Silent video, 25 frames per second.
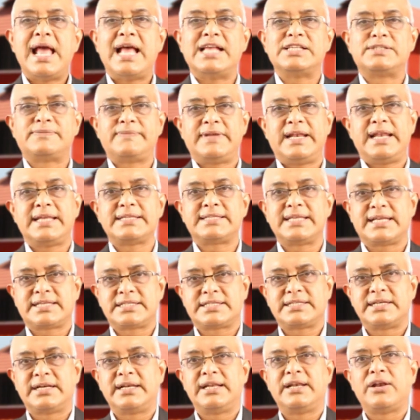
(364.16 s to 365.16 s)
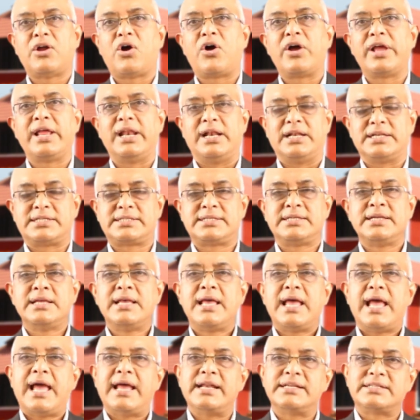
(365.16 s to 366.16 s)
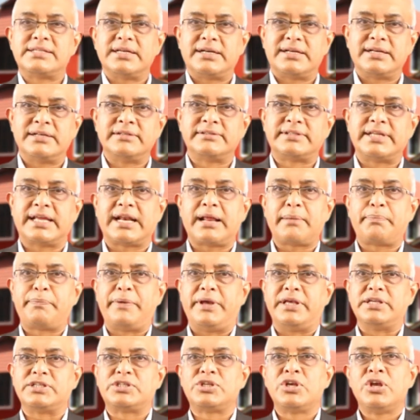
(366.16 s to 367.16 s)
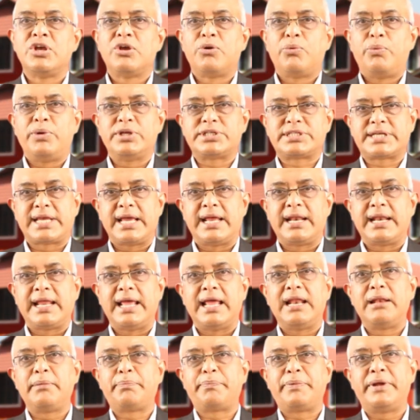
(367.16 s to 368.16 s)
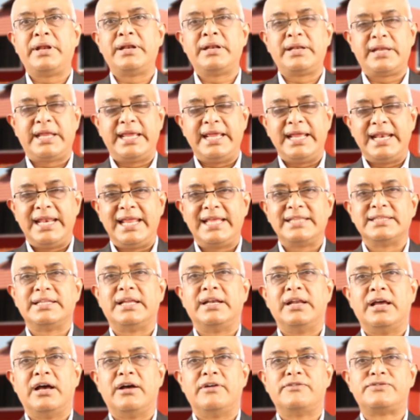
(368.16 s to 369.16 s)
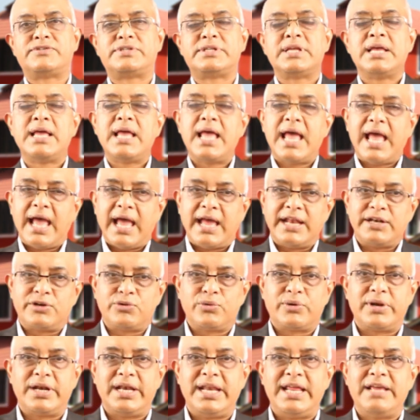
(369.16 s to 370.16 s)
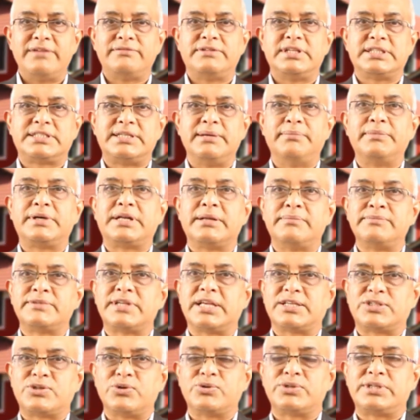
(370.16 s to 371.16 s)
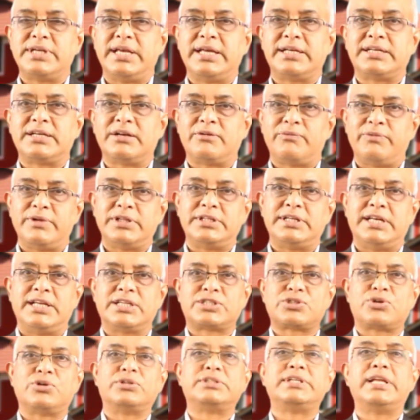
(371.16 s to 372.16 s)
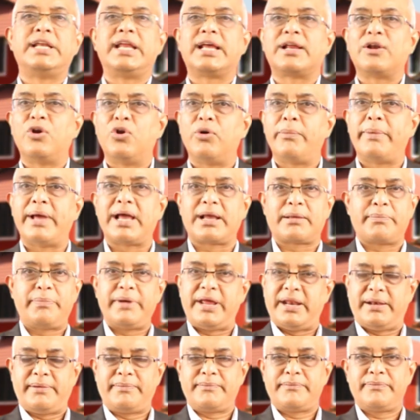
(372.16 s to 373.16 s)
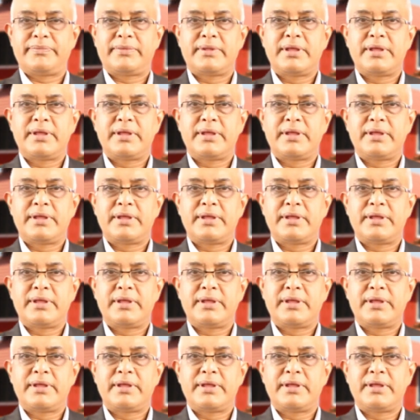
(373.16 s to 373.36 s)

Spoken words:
as well as external oils and certain therapies which can help in healing the nerves and to relieve the symptoms associated with discogenic low back pain.